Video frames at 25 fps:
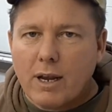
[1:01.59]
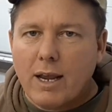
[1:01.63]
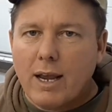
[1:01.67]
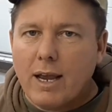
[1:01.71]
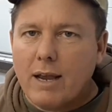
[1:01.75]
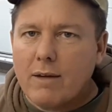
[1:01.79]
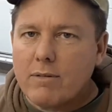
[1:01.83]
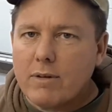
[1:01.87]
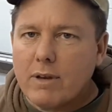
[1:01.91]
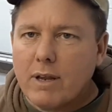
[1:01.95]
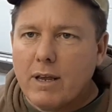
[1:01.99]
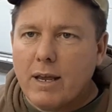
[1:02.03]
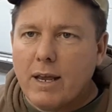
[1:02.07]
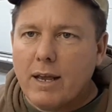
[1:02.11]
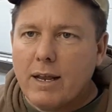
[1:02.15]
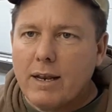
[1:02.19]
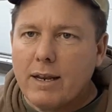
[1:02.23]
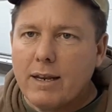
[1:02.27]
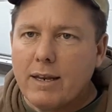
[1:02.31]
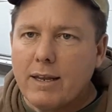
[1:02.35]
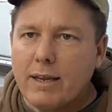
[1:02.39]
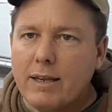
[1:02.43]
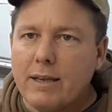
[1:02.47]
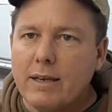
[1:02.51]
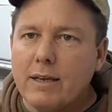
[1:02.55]
I haven't had
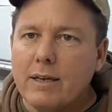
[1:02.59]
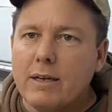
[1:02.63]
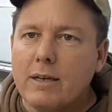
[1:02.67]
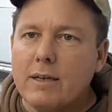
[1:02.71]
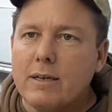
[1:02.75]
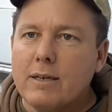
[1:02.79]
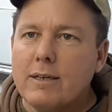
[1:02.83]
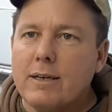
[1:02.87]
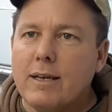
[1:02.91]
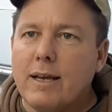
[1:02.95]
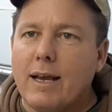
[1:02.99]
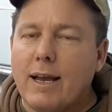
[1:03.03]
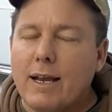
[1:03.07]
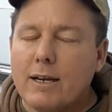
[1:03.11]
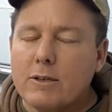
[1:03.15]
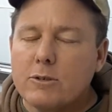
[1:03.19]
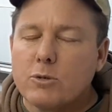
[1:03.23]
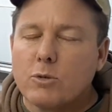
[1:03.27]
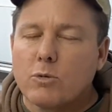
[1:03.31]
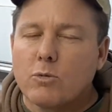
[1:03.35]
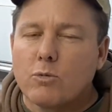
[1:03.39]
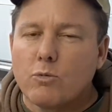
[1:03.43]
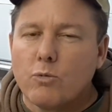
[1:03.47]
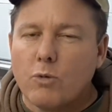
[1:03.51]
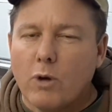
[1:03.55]
any
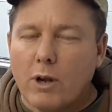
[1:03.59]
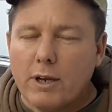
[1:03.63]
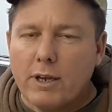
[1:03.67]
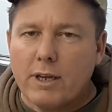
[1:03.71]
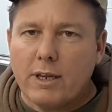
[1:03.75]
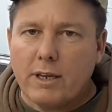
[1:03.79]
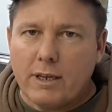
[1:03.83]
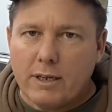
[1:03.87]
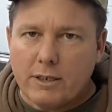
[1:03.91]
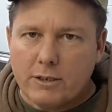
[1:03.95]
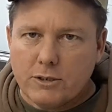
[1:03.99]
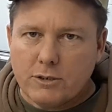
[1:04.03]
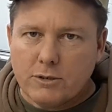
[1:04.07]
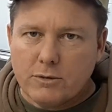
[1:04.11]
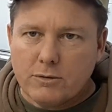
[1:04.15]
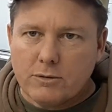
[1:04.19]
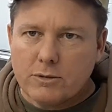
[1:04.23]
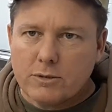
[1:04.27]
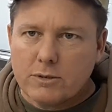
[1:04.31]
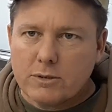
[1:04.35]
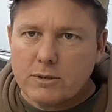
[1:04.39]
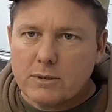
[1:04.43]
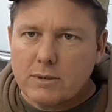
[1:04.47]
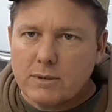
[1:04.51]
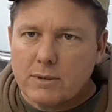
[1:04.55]
actual running
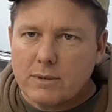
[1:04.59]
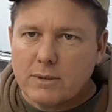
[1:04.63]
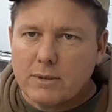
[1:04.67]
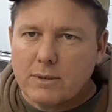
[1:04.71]
issues.